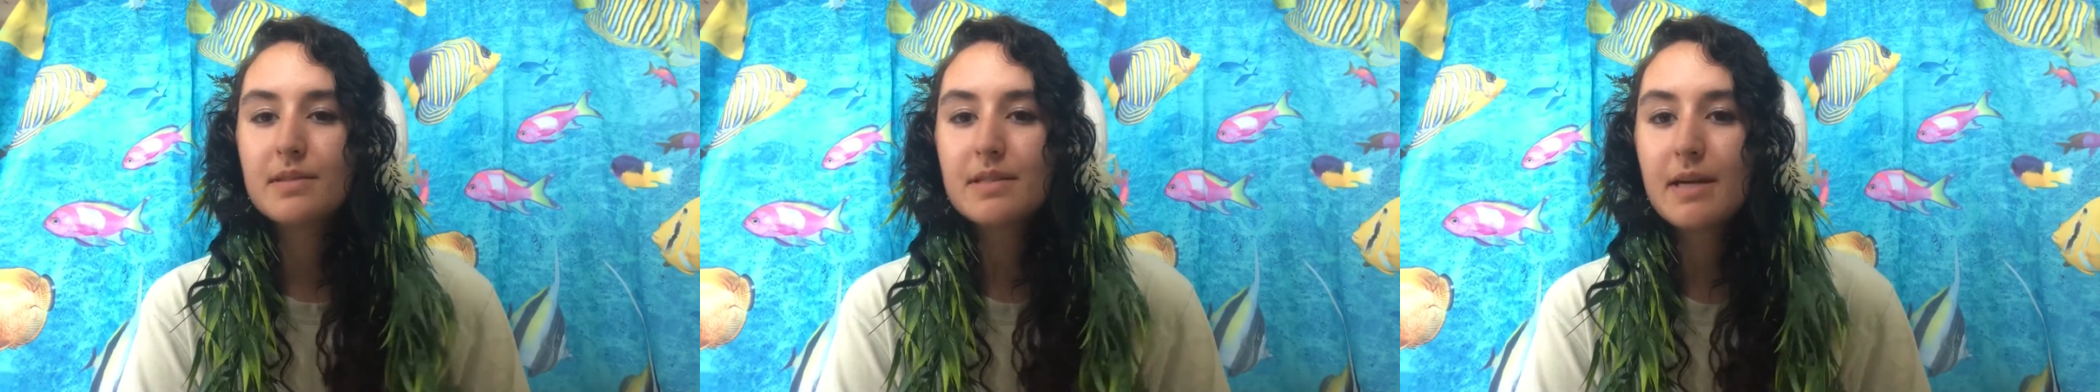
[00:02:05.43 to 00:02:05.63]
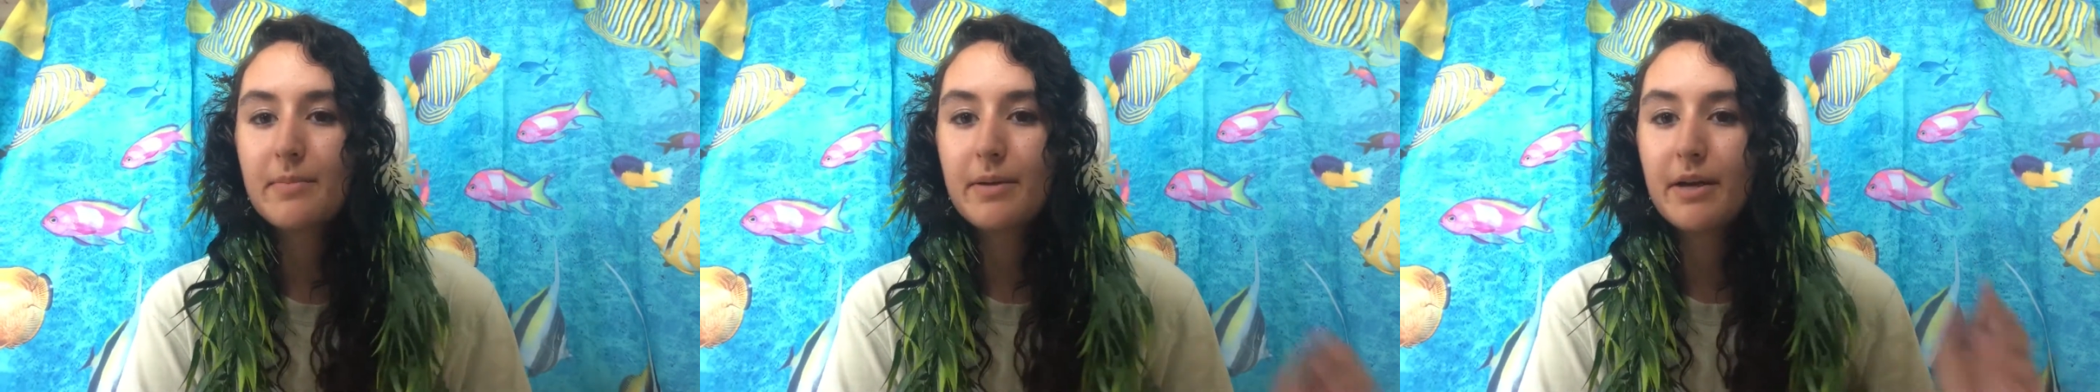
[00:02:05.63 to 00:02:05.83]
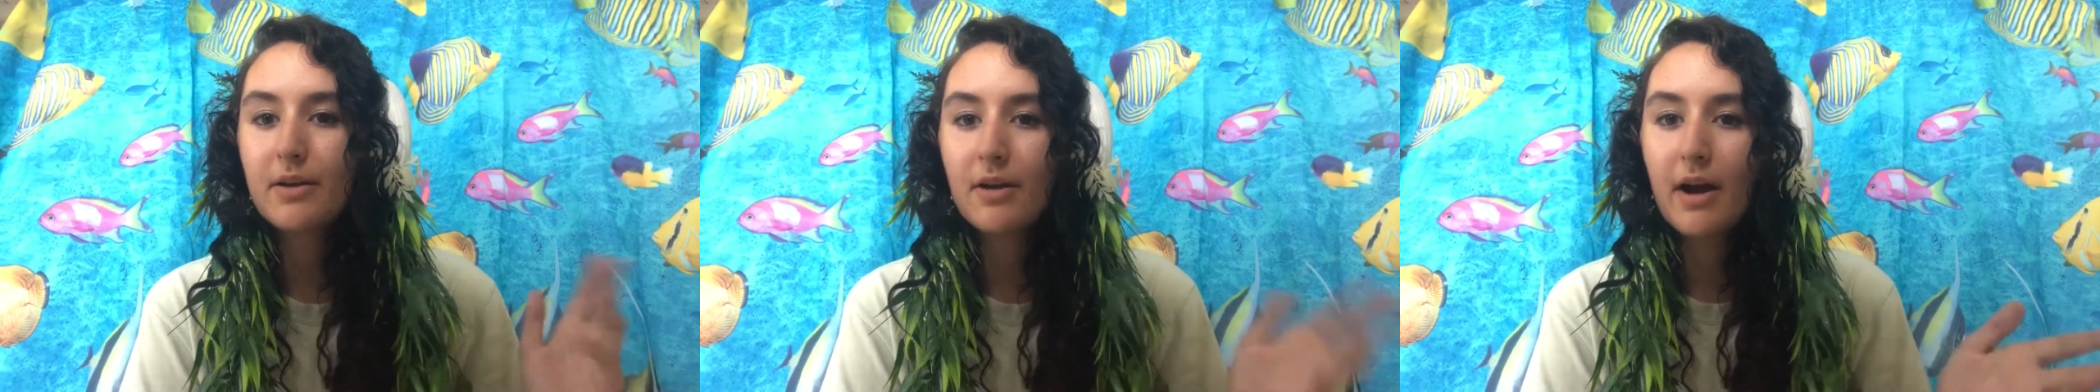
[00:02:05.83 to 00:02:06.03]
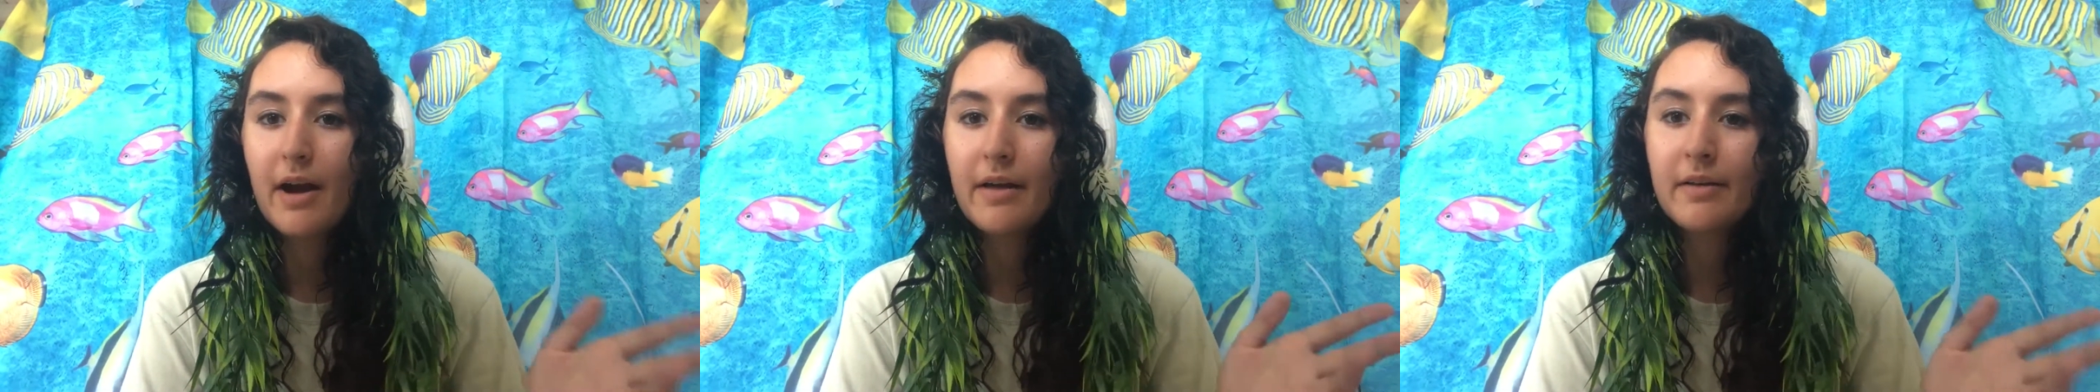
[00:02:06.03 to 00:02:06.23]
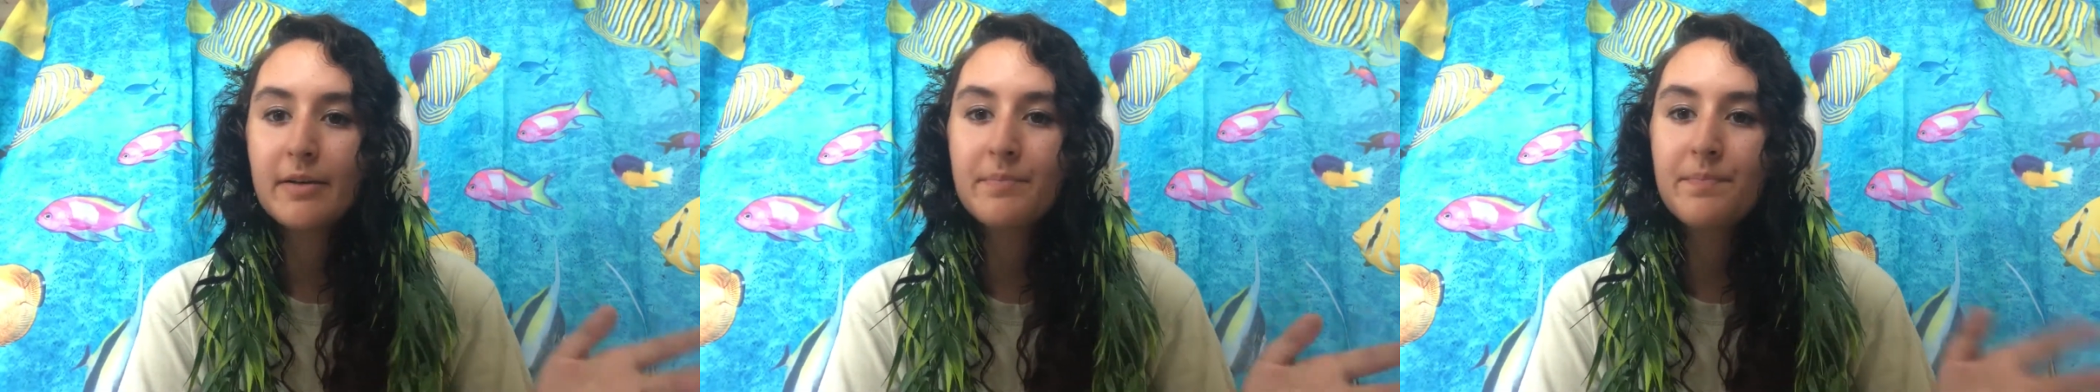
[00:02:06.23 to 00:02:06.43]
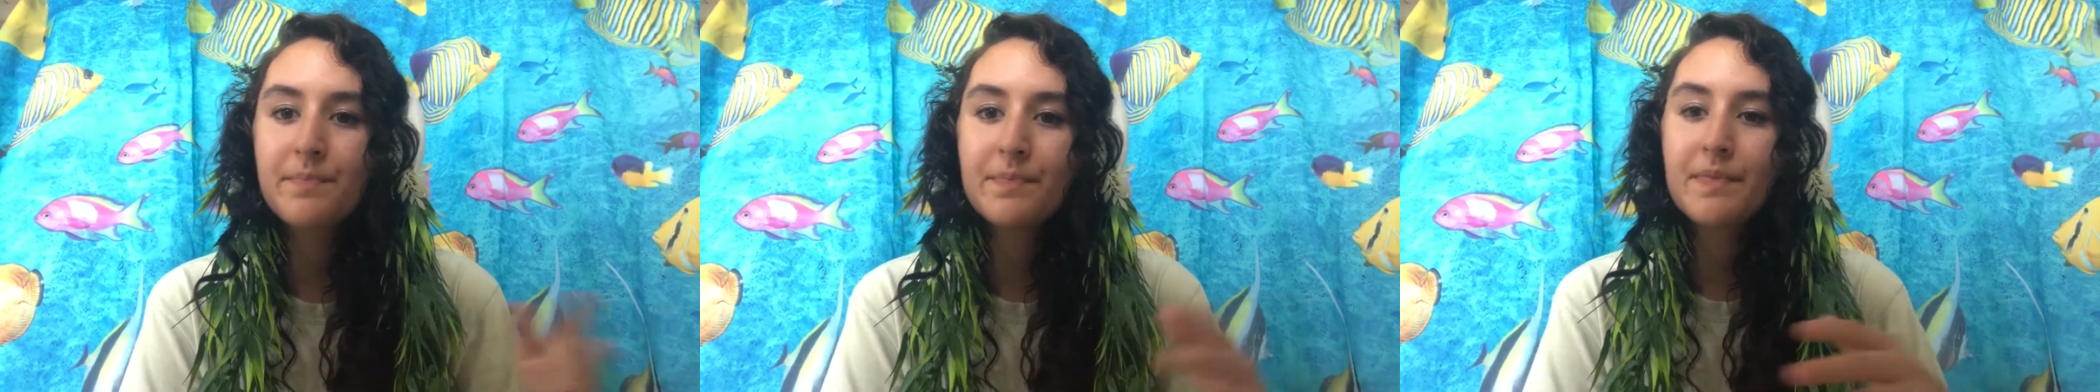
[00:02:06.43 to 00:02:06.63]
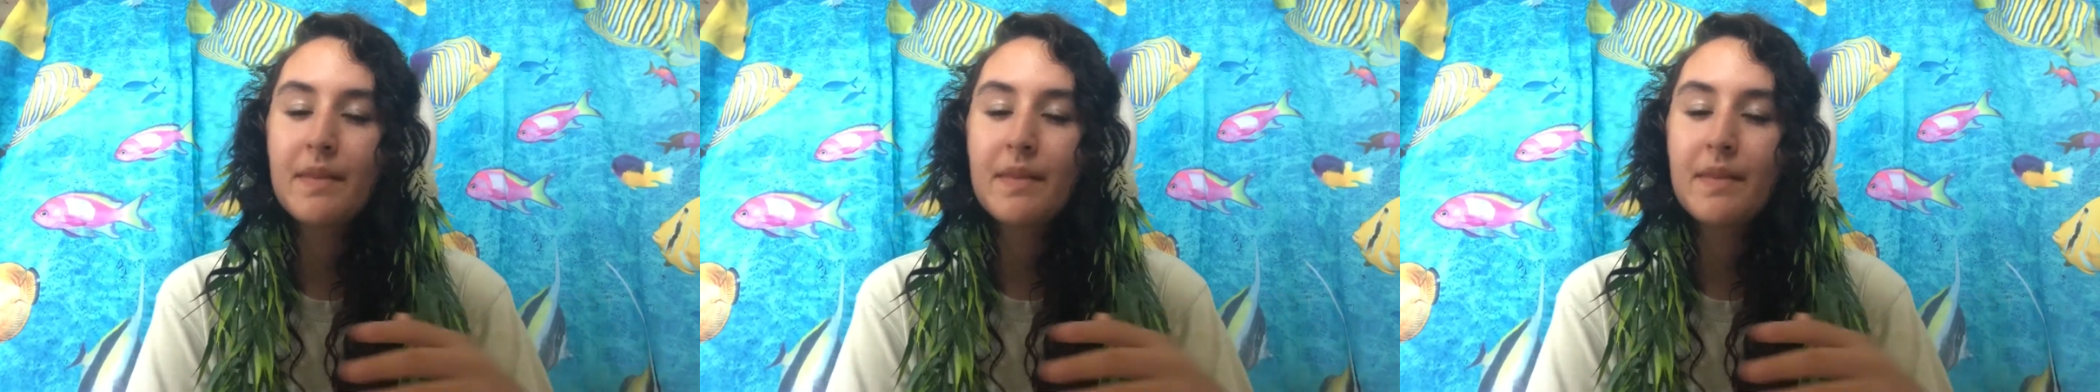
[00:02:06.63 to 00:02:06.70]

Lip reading: St. Peter Island.